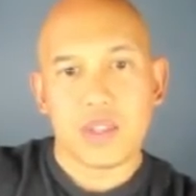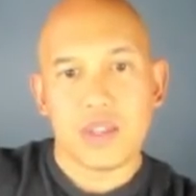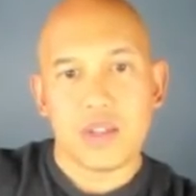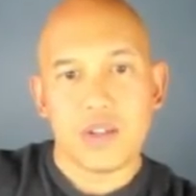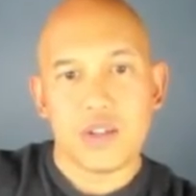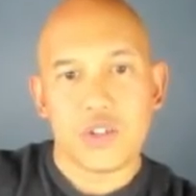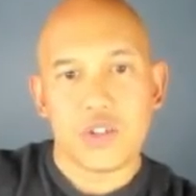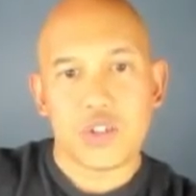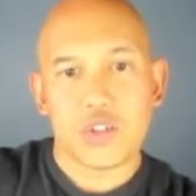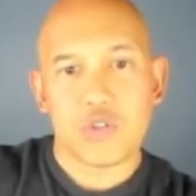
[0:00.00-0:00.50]

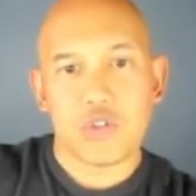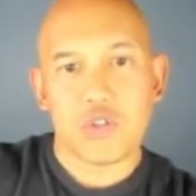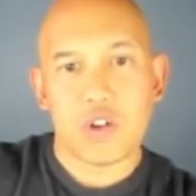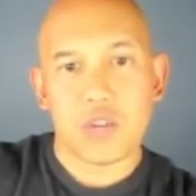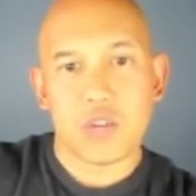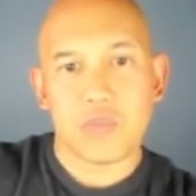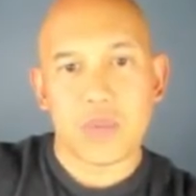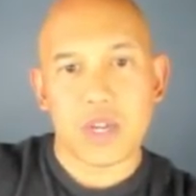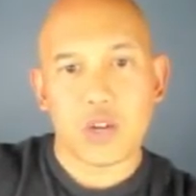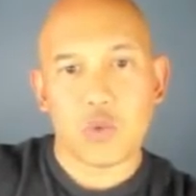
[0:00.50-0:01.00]

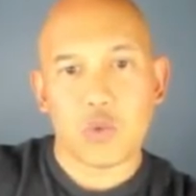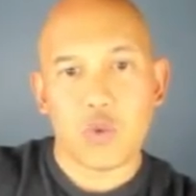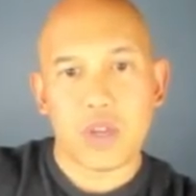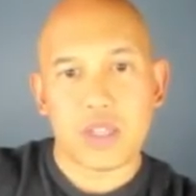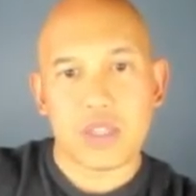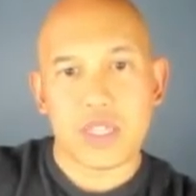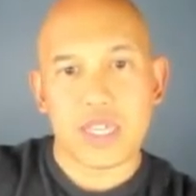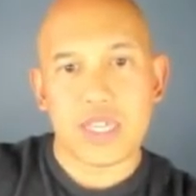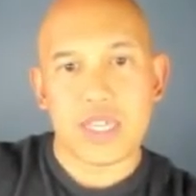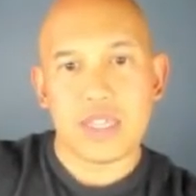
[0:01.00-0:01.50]
Strong but
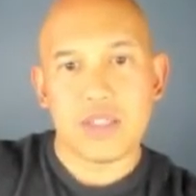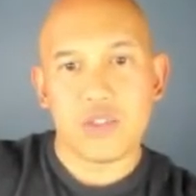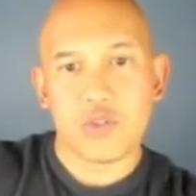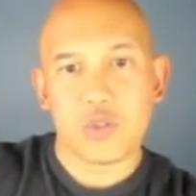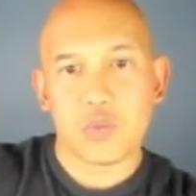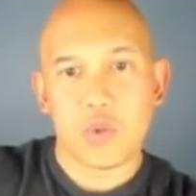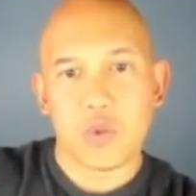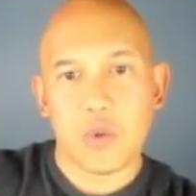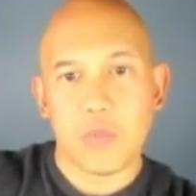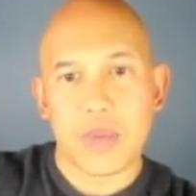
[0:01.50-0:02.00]
quickly
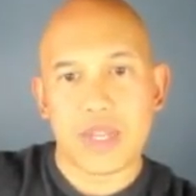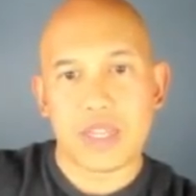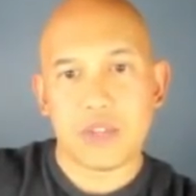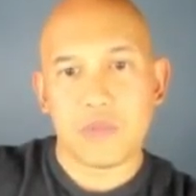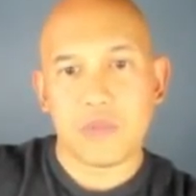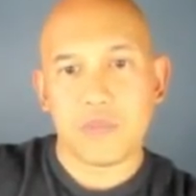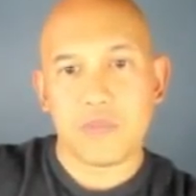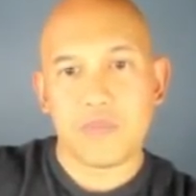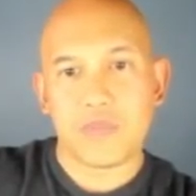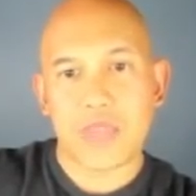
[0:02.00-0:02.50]
lose
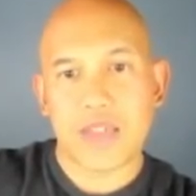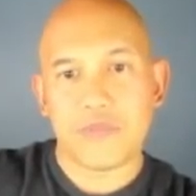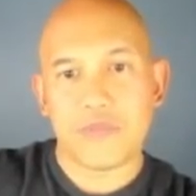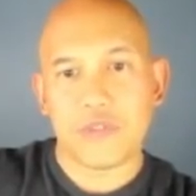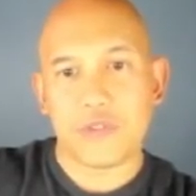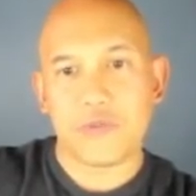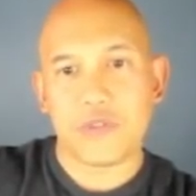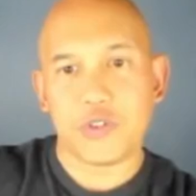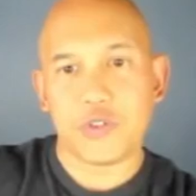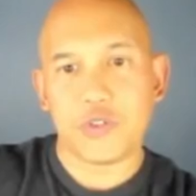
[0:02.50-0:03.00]
momentum
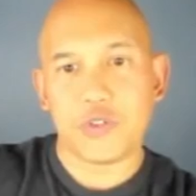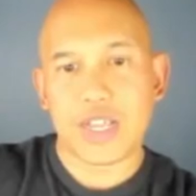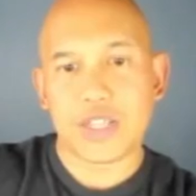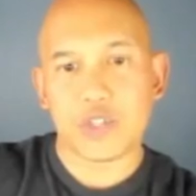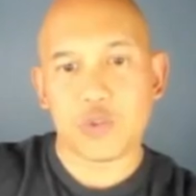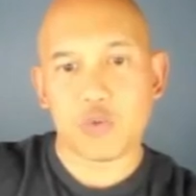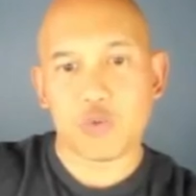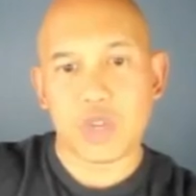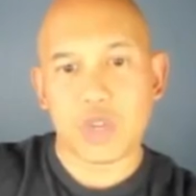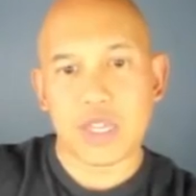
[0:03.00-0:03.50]
after a few
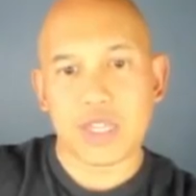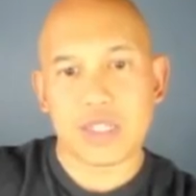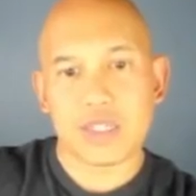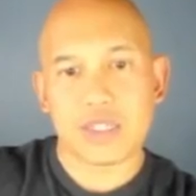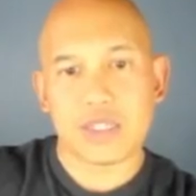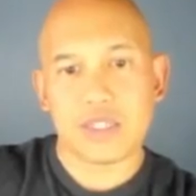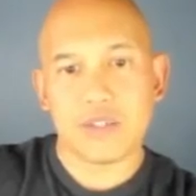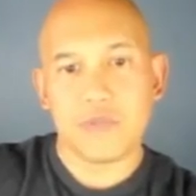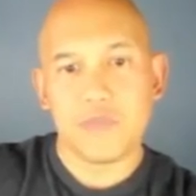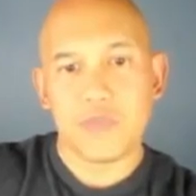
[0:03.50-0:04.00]
days or
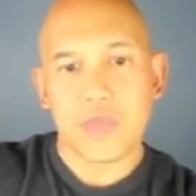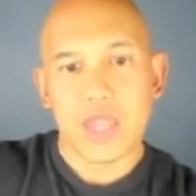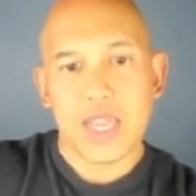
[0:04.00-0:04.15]
weeks.